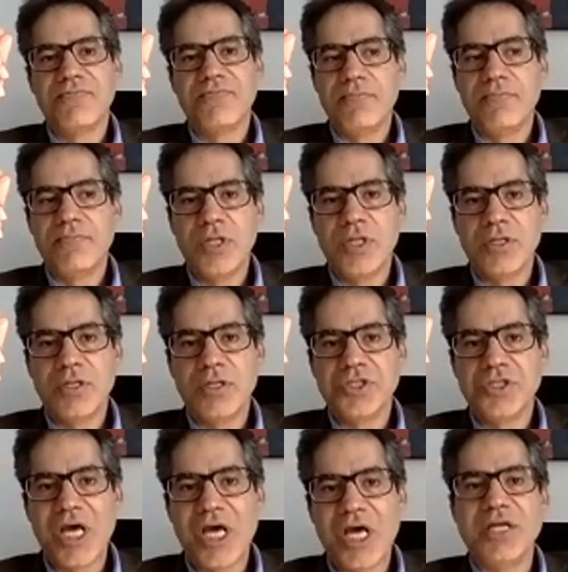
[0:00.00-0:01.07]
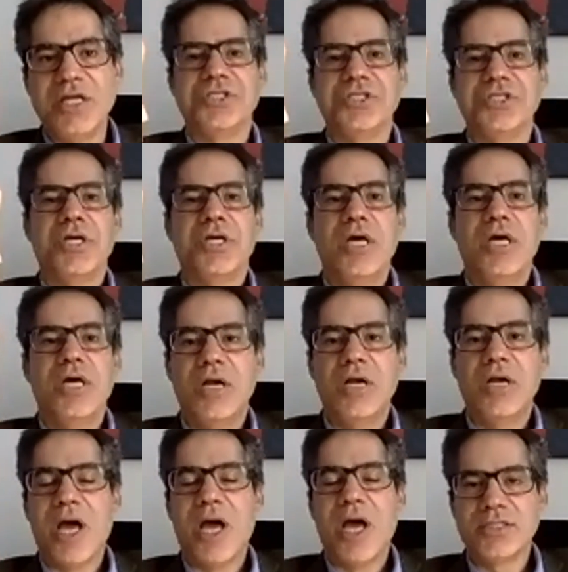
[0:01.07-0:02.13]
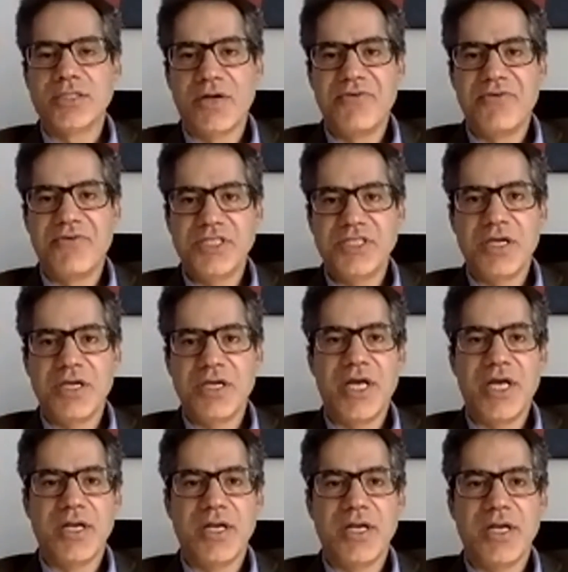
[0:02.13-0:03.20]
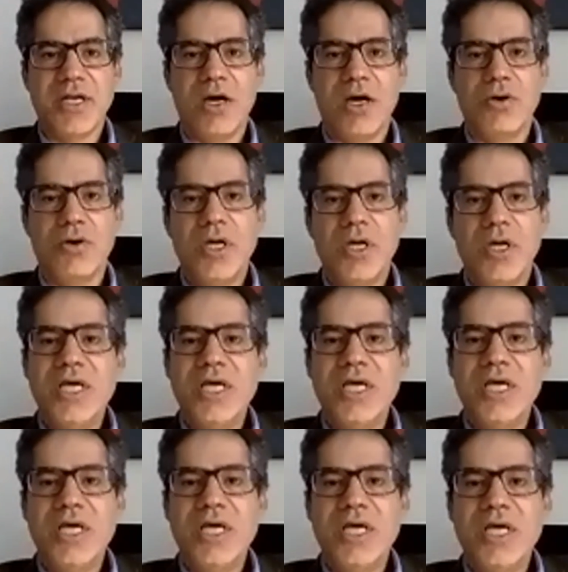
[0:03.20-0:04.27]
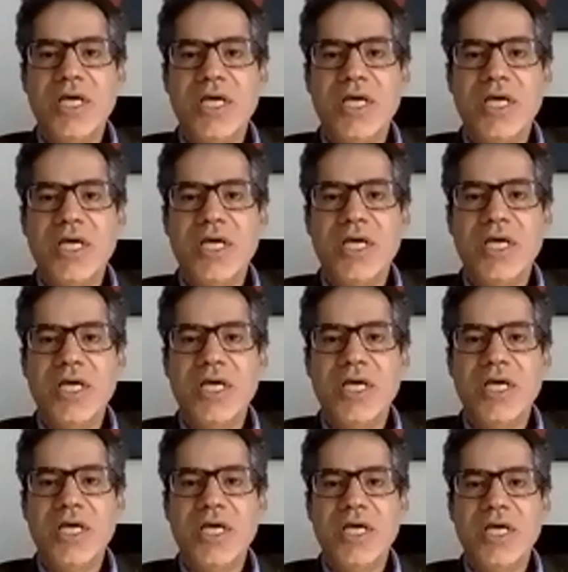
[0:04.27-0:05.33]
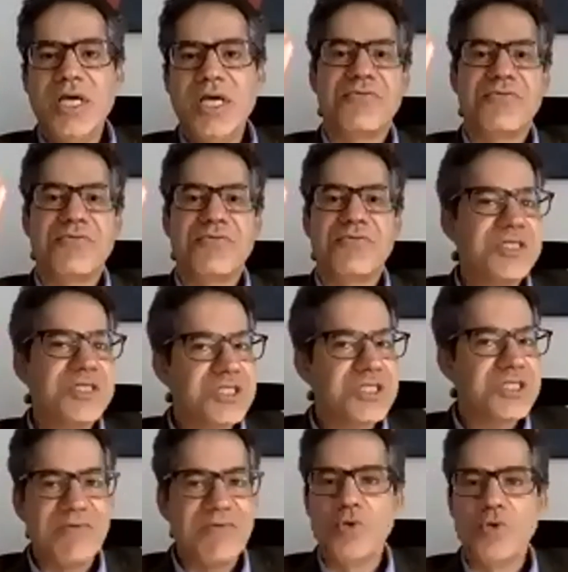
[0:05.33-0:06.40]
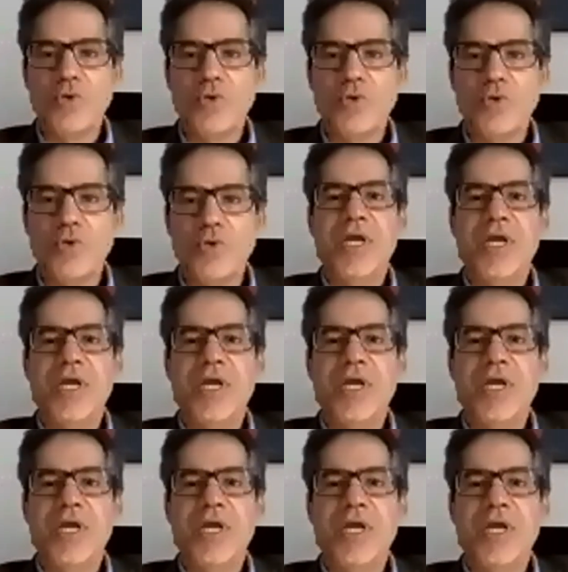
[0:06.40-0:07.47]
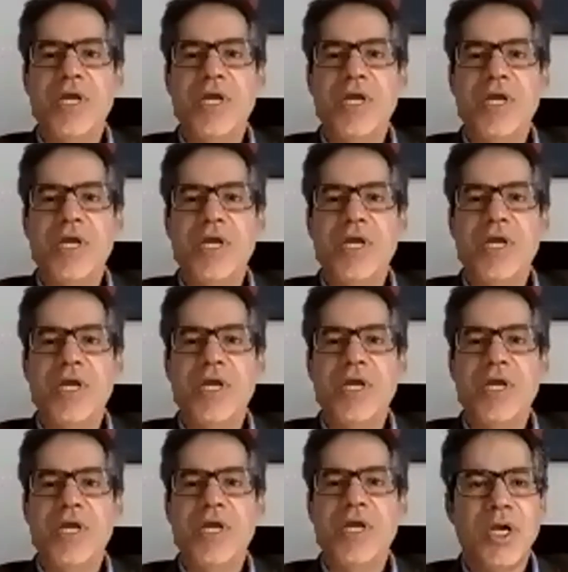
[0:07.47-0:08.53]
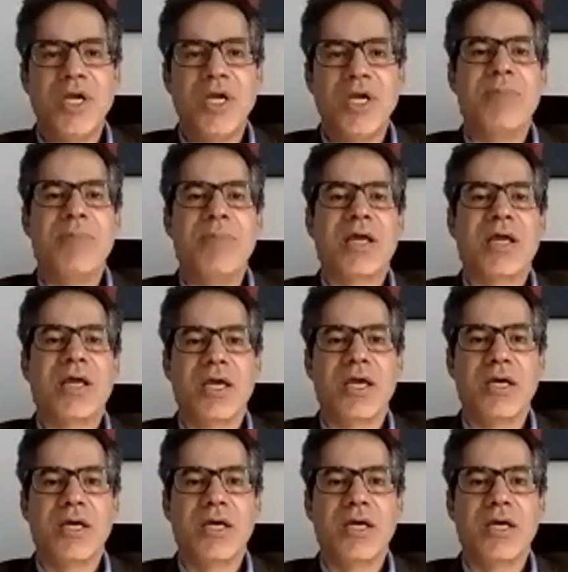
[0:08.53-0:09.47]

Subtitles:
the challenge that banks are facing right now is nothing short of they just have to reinvent themselves. They have to reinvent banking.